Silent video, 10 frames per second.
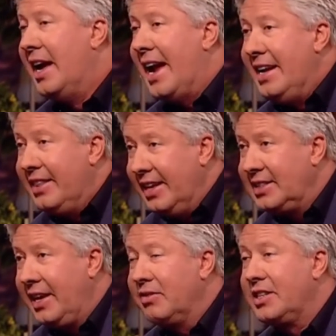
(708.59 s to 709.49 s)
And he
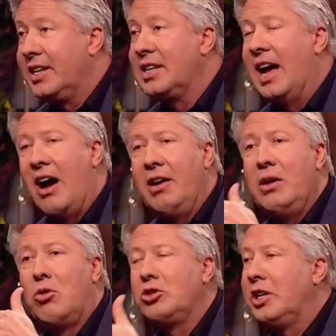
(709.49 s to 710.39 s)
even says, I don't
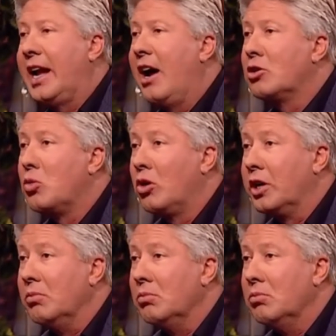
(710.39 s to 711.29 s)
even want your cows
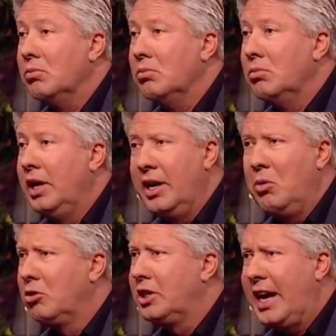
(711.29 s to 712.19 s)
working. He
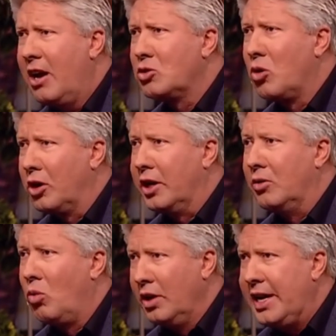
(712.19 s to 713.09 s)
doesn't want your cows working
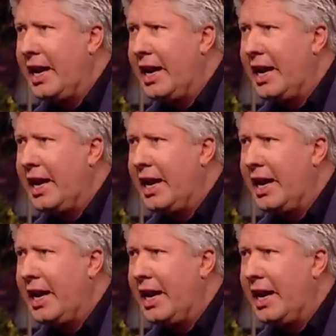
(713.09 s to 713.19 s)
wow. one